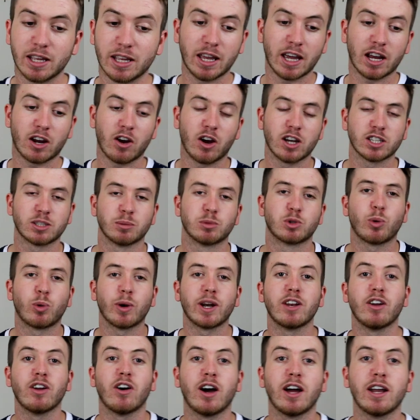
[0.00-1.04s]
Yeah, guys, I'm
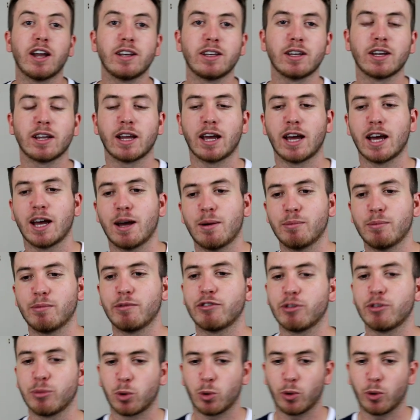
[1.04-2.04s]
29, from